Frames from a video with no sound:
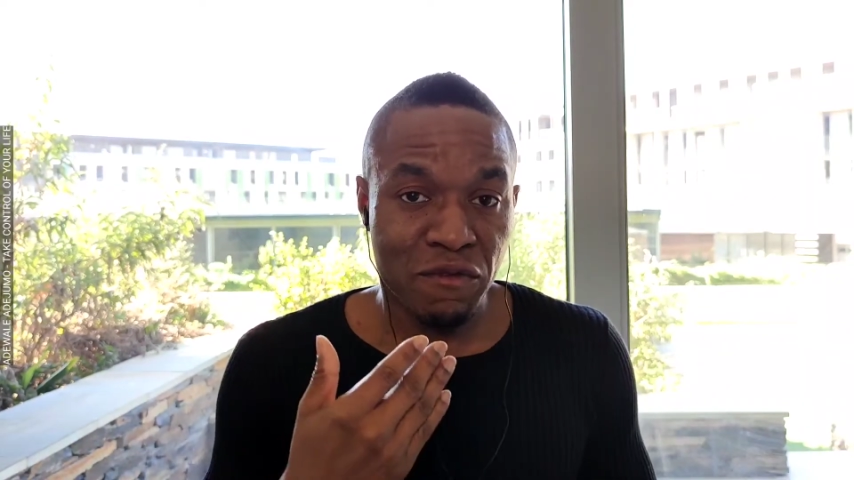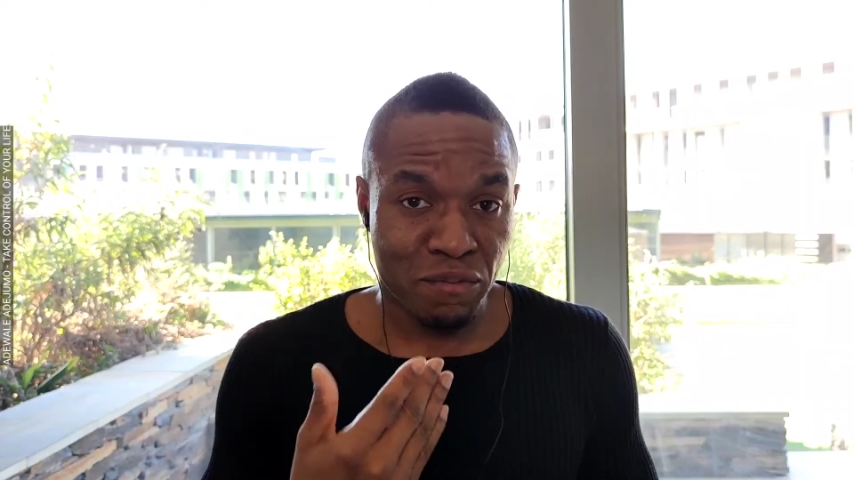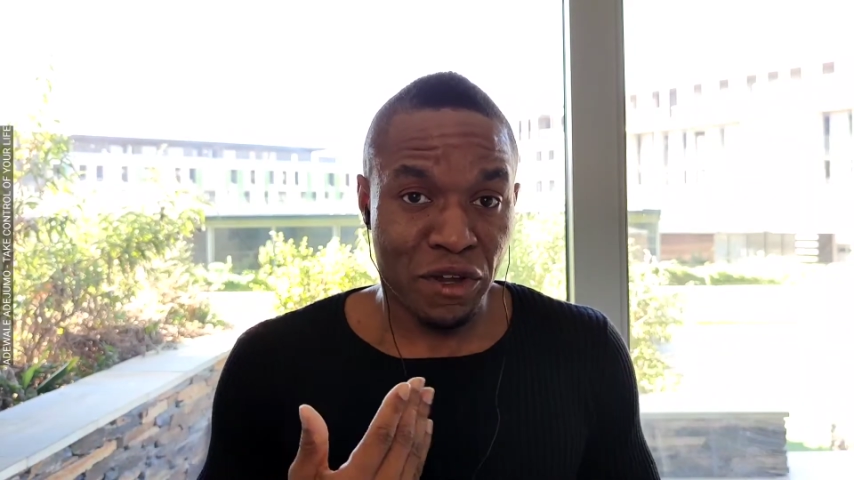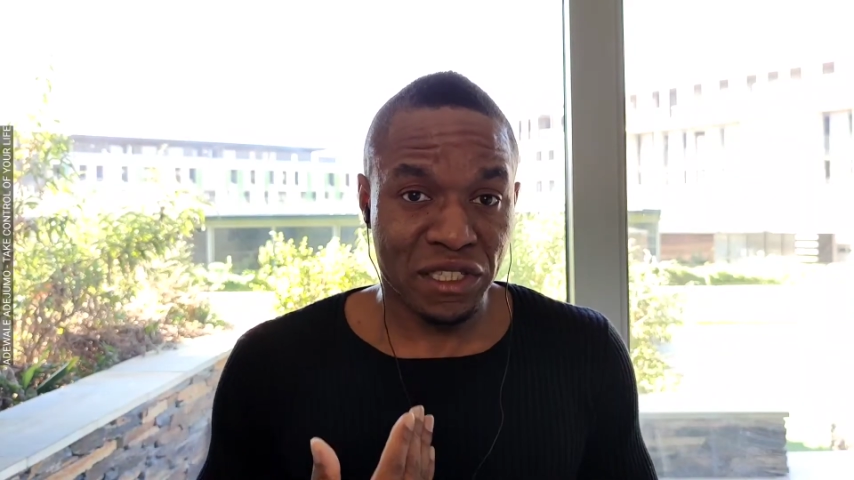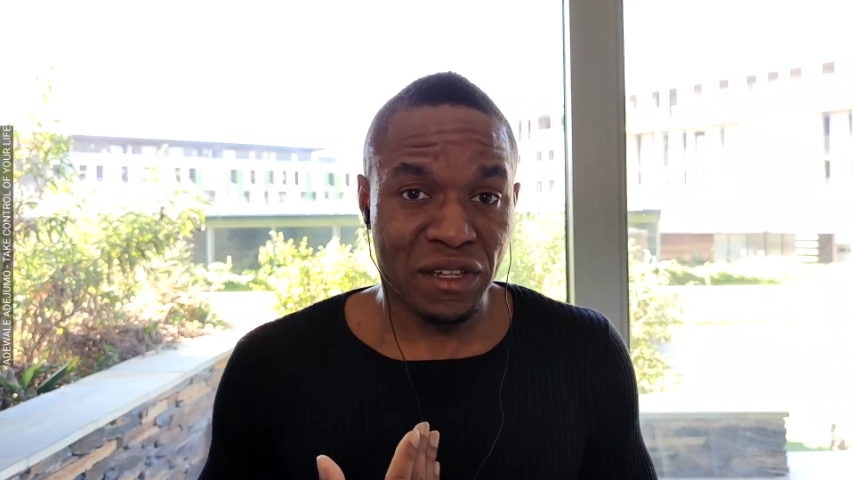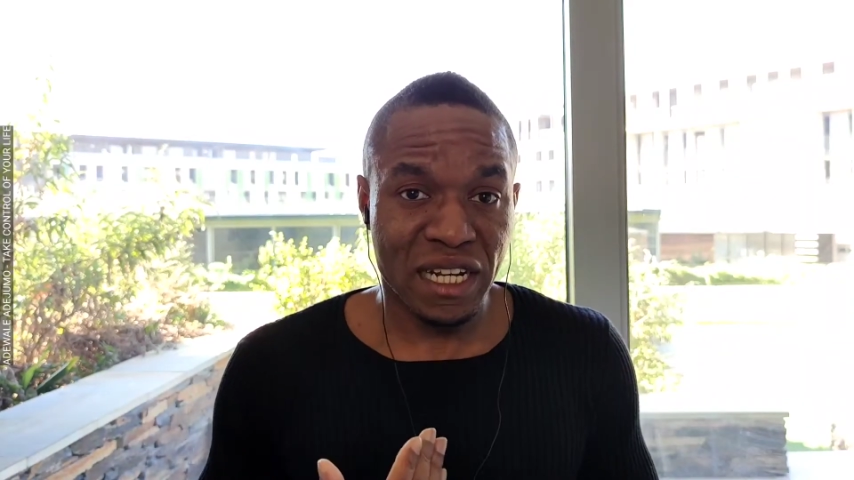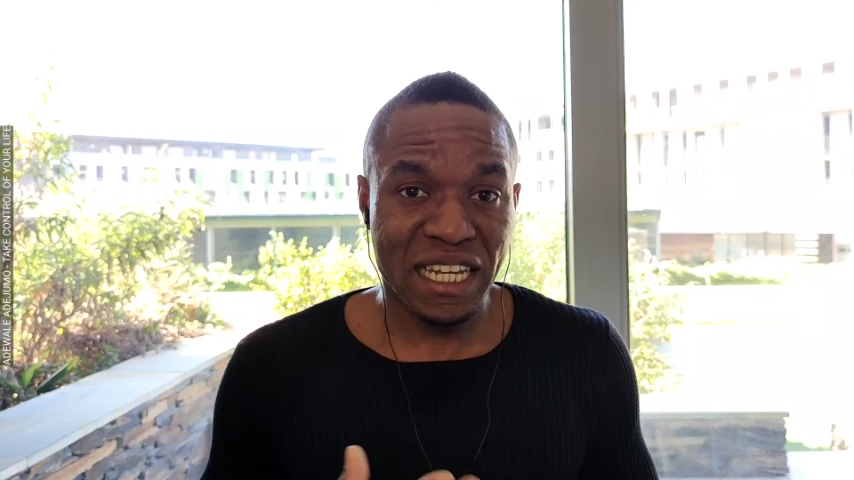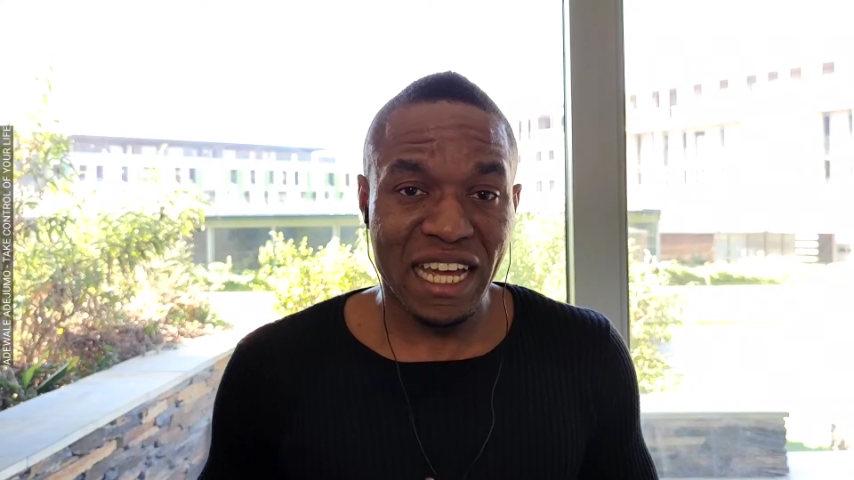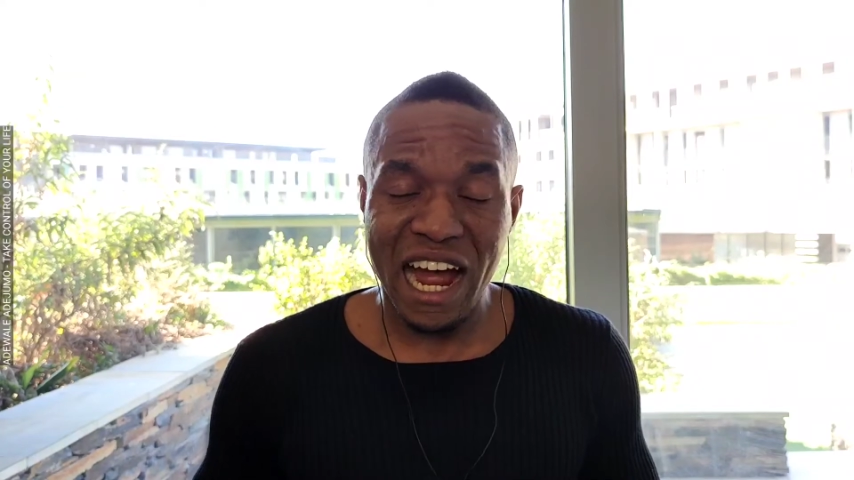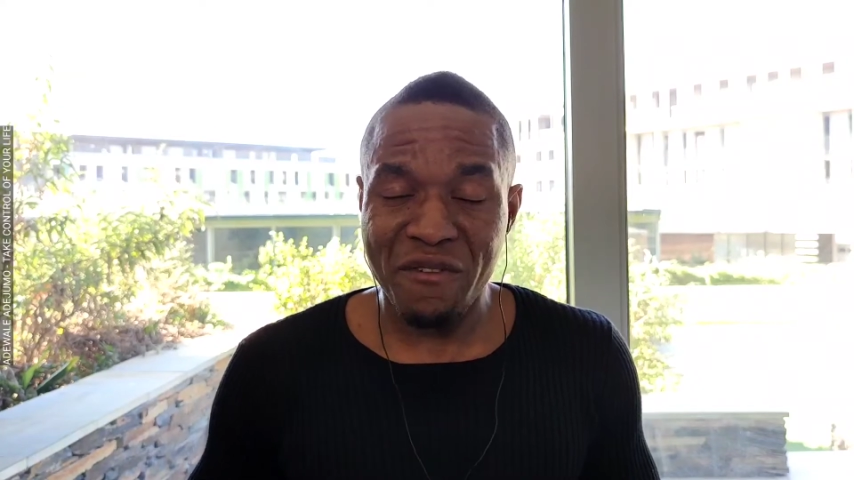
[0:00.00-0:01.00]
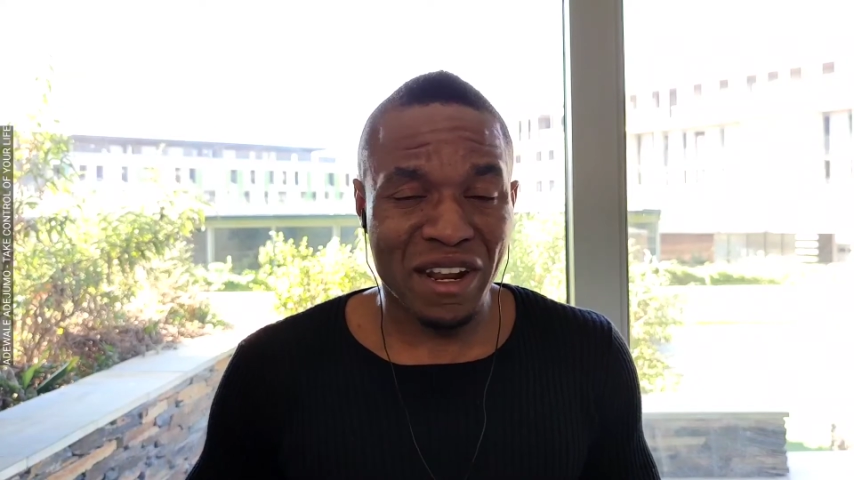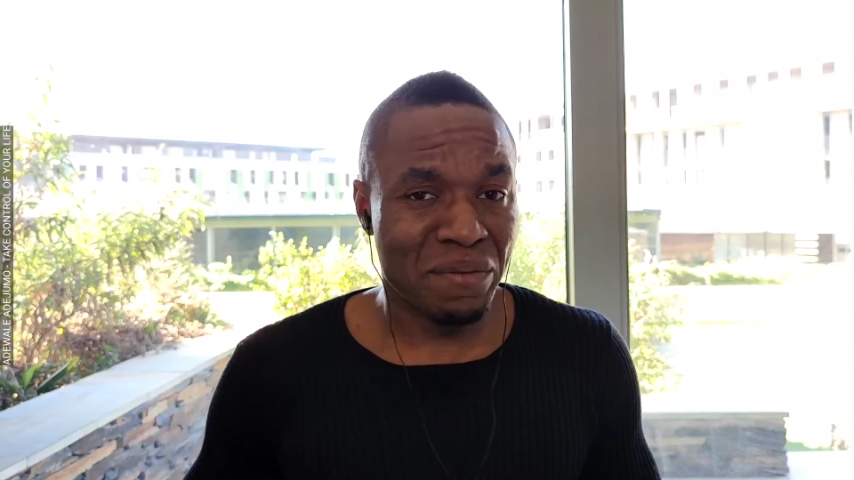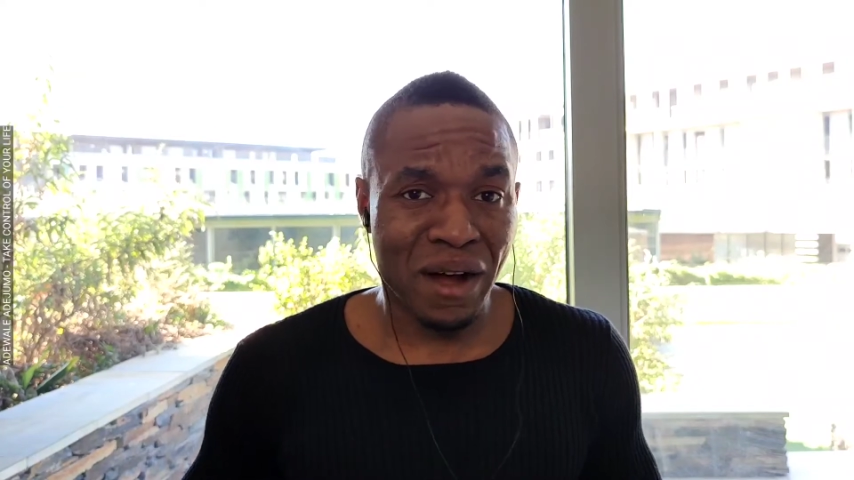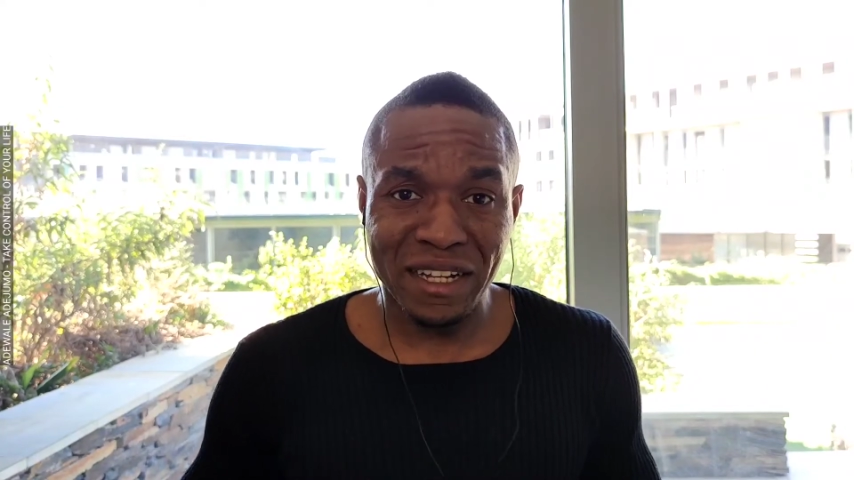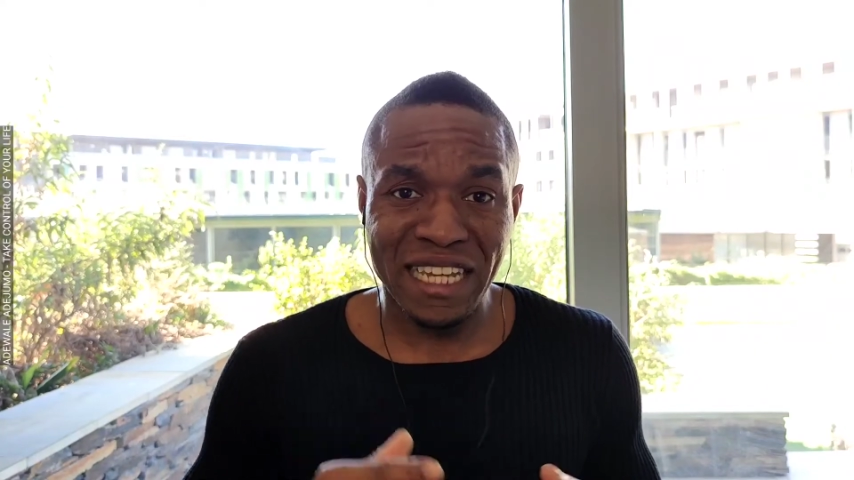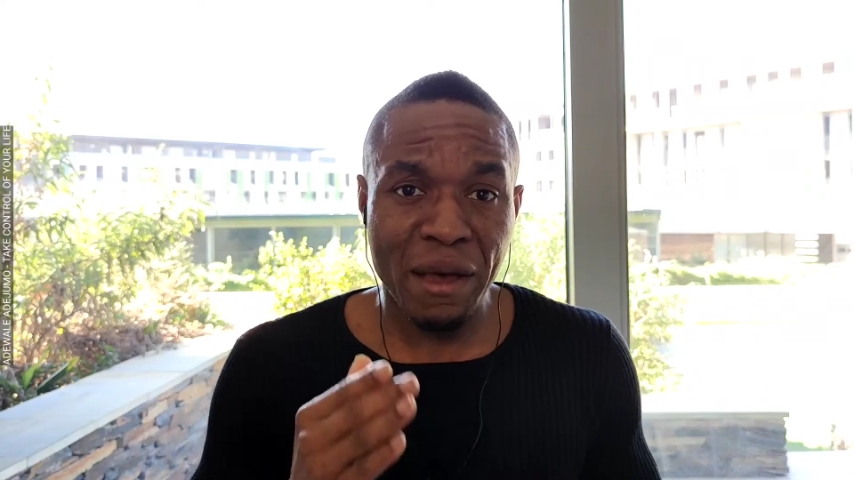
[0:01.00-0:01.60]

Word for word: personally I read about